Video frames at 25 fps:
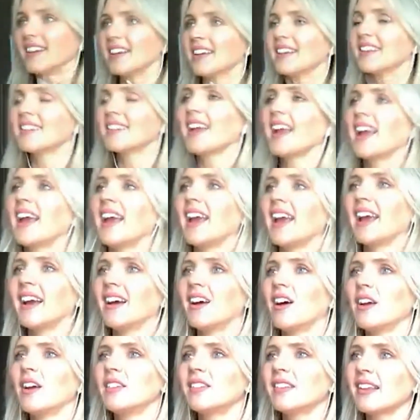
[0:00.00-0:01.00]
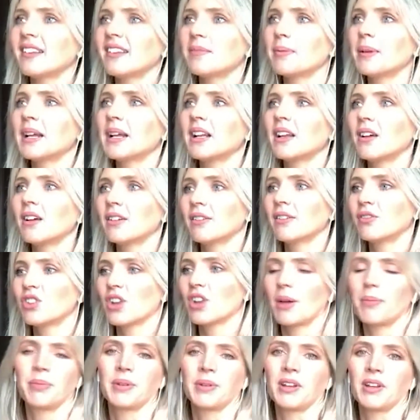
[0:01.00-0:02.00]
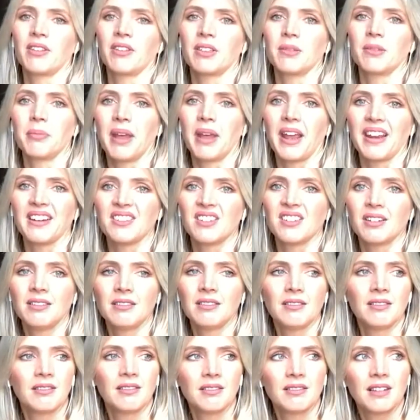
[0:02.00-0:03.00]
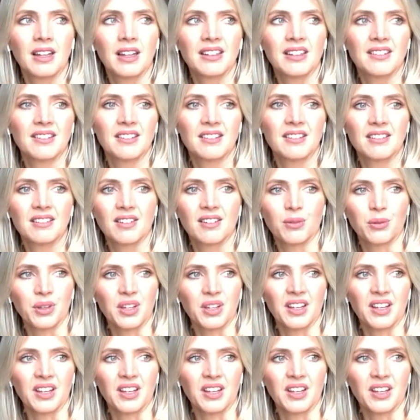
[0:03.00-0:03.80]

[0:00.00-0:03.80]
yeah, there's been a lot of jumping on the bed. That's all we